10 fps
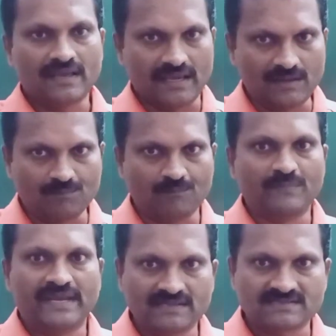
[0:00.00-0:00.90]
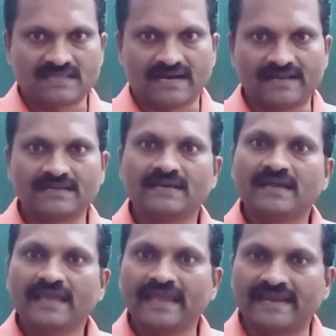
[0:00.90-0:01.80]
It means
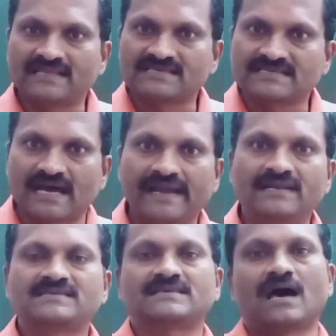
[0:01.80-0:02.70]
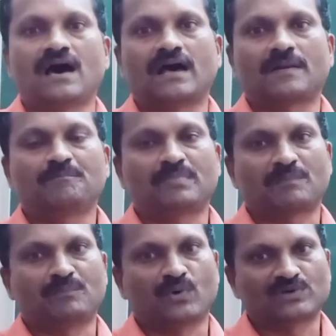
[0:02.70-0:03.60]
that its sides are
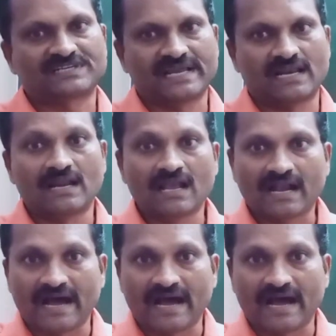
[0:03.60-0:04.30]
proportional.